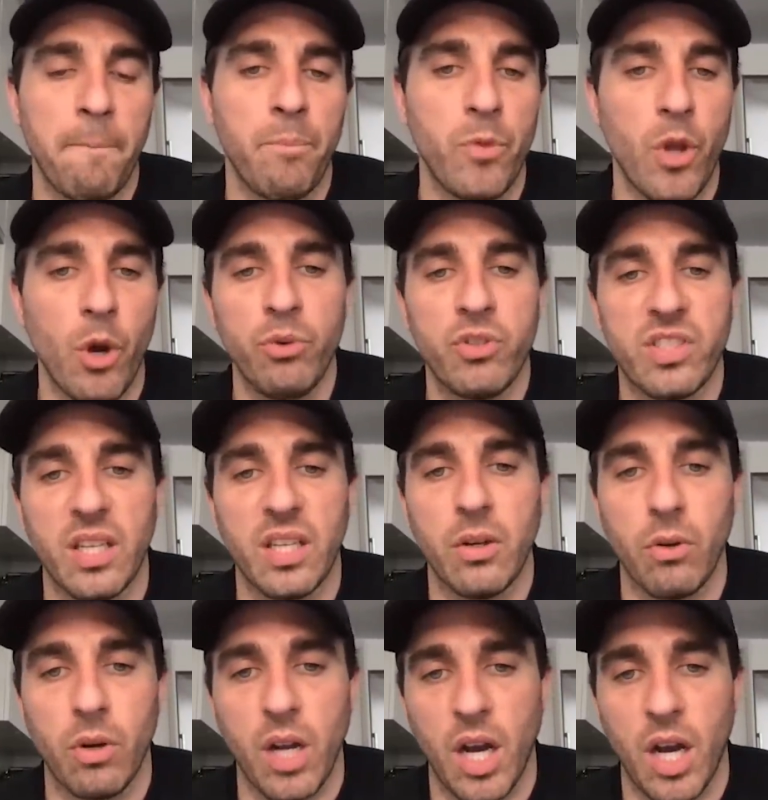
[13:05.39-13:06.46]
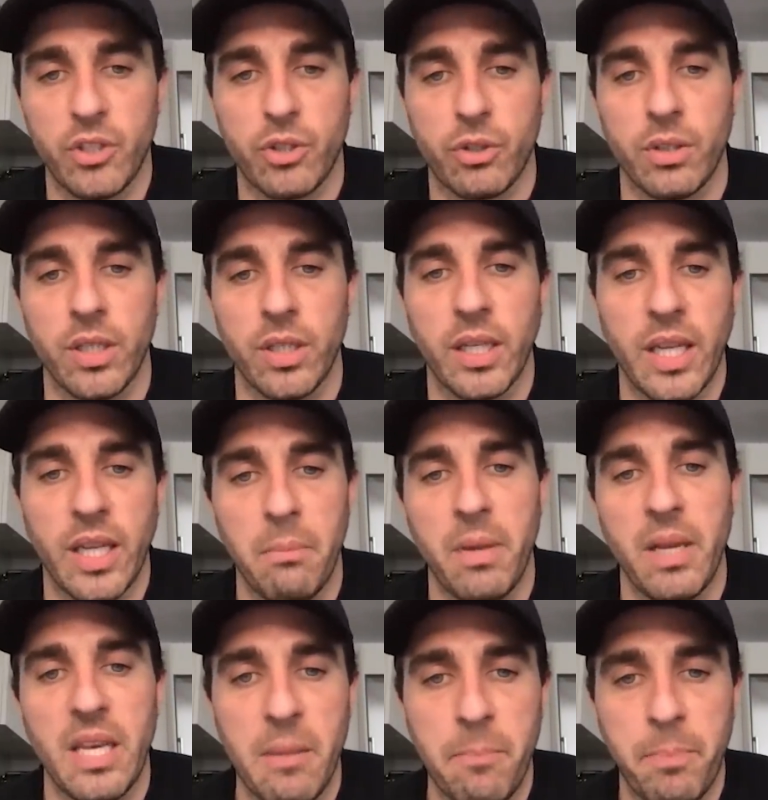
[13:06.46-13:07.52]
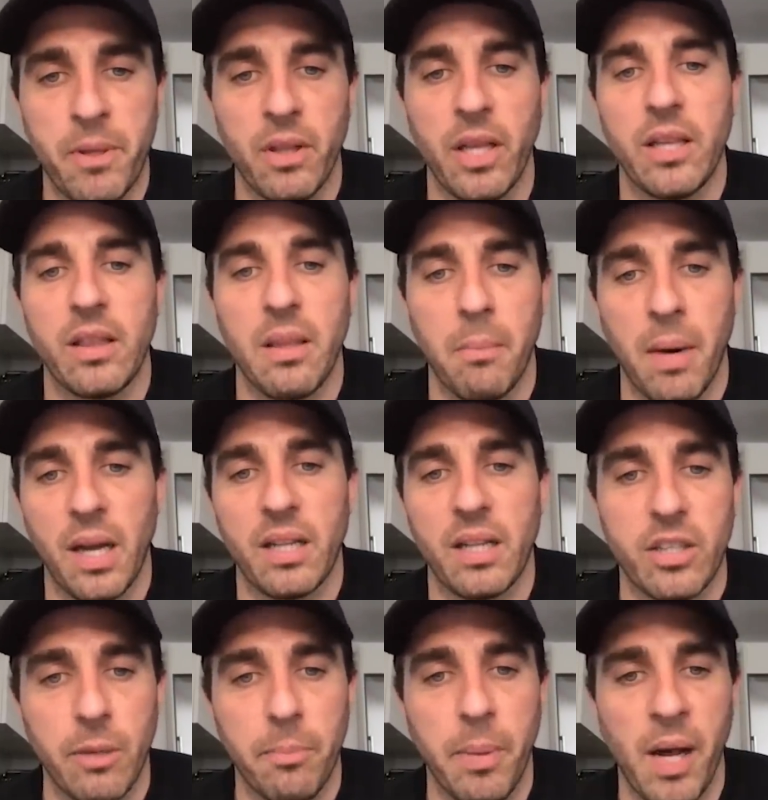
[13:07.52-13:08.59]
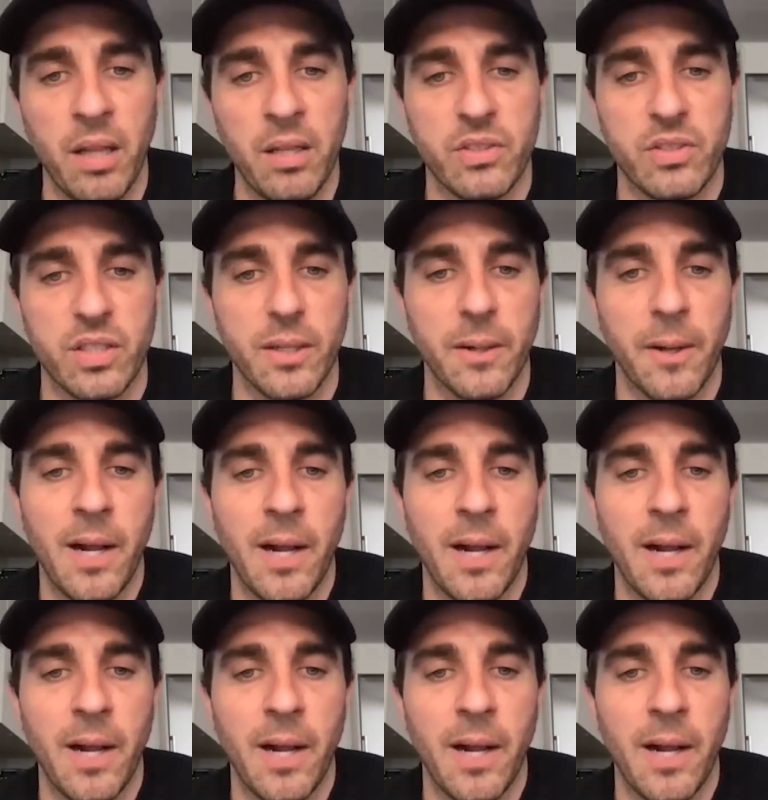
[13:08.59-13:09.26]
no single country can manipulate the monetary policy.